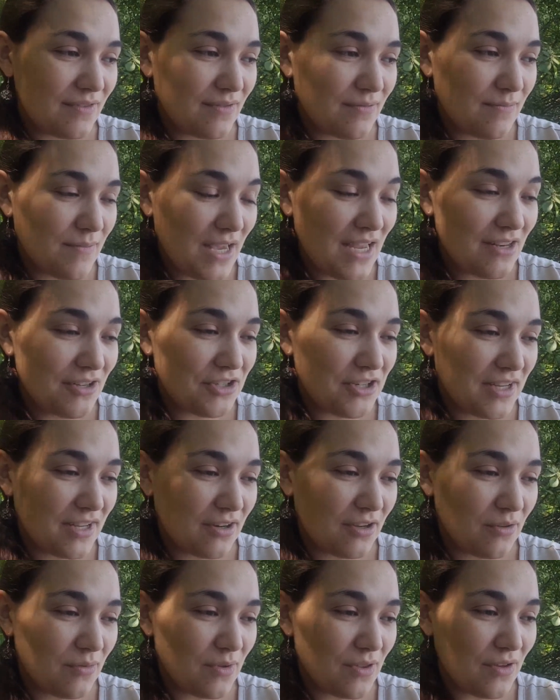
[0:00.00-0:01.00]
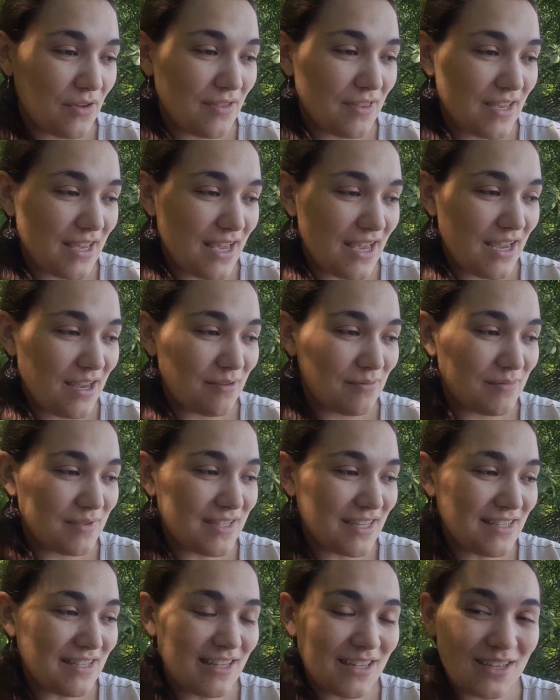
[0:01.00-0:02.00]
main channel with all the games,
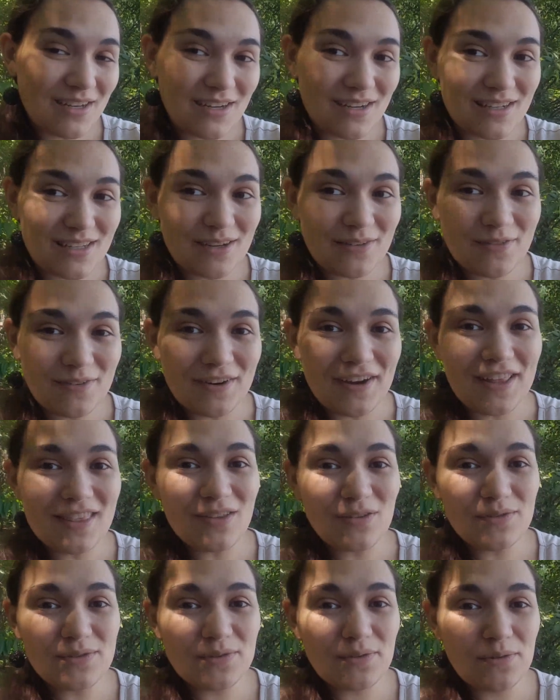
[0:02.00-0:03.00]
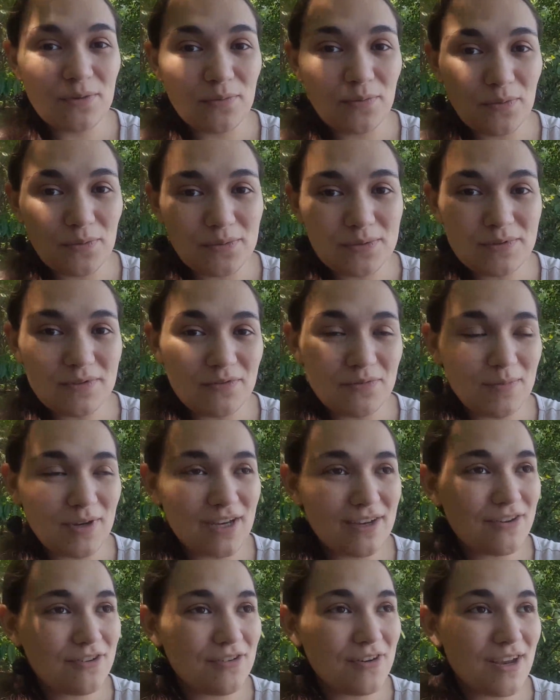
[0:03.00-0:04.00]
that's a little different. Those are the fruits of
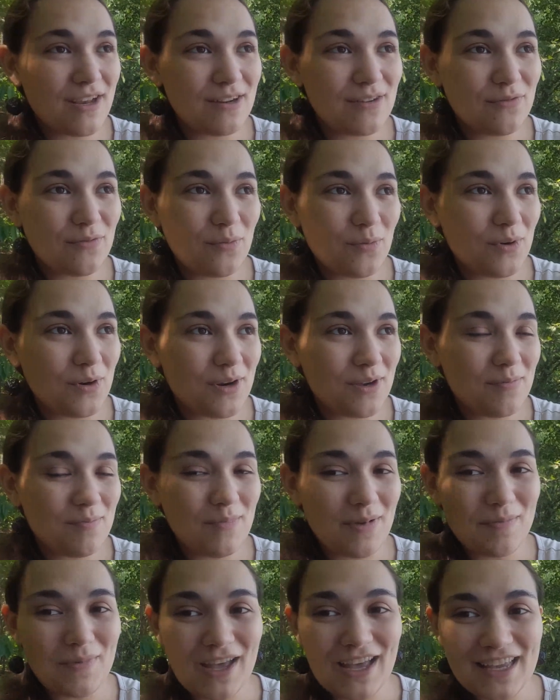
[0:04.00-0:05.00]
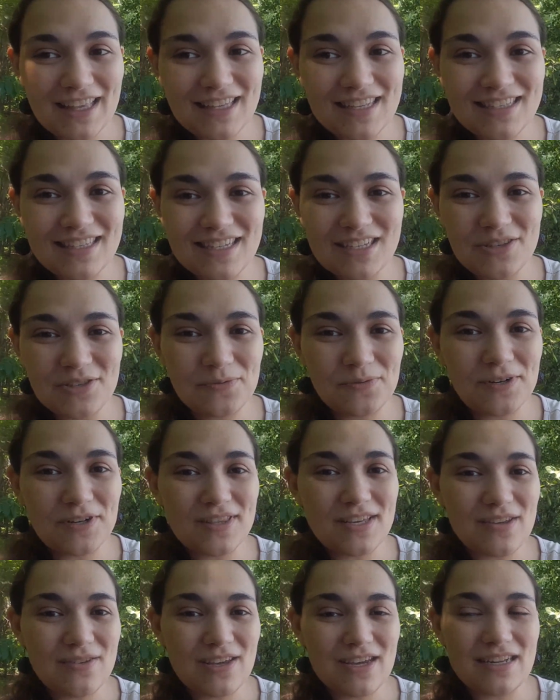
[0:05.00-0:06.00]
my creative work, my behind the scenes work
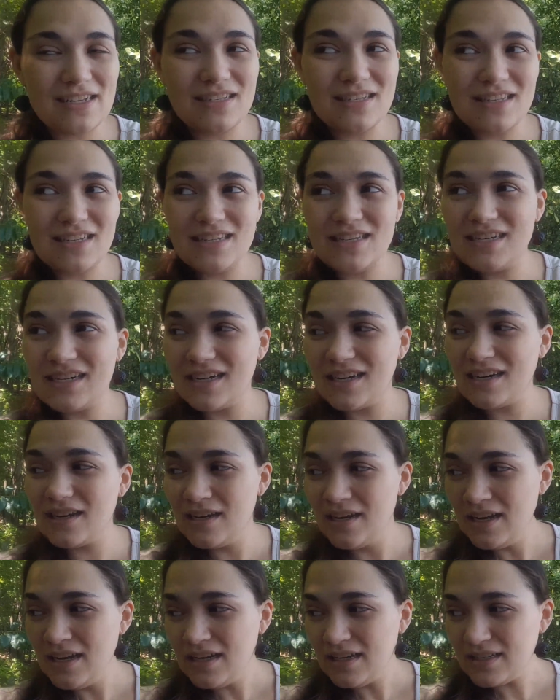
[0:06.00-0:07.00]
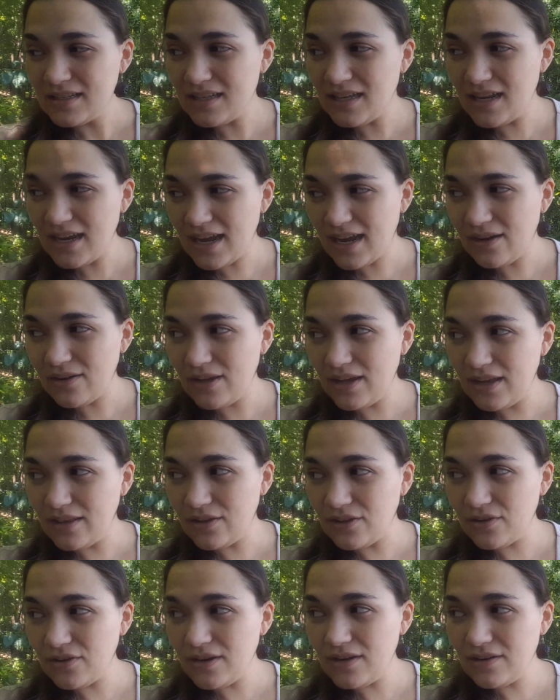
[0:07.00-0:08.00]
that you guys see here sitting out in
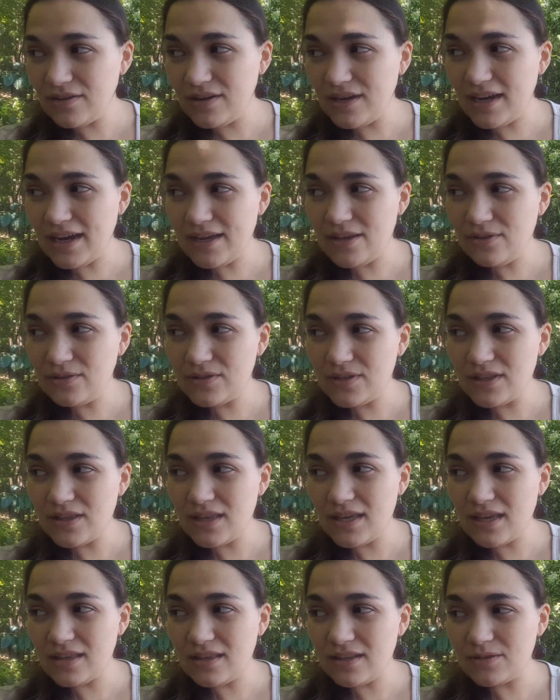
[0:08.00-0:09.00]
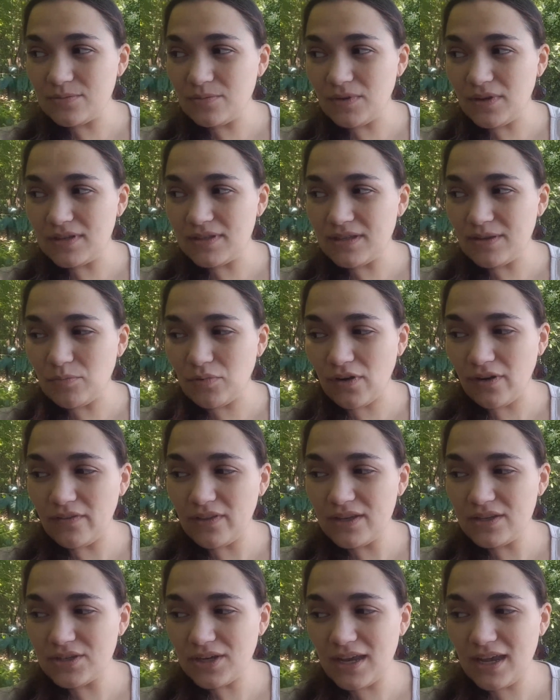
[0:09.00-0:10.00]
the greenery. I used to think this was a
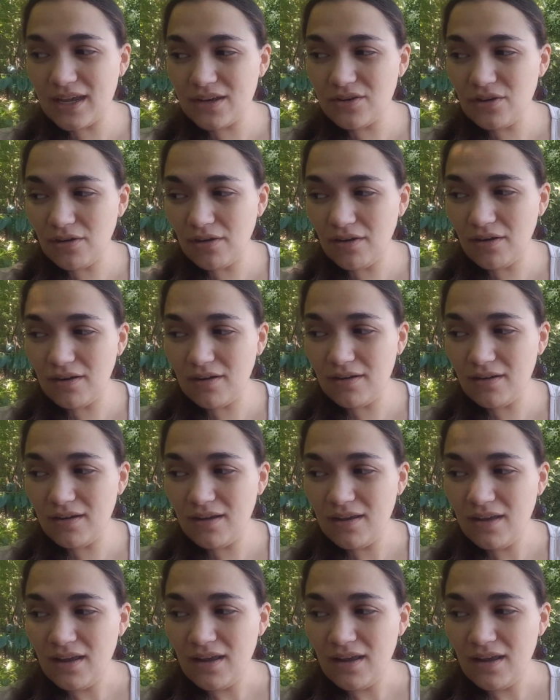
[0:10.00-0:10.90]
privilege I had to earn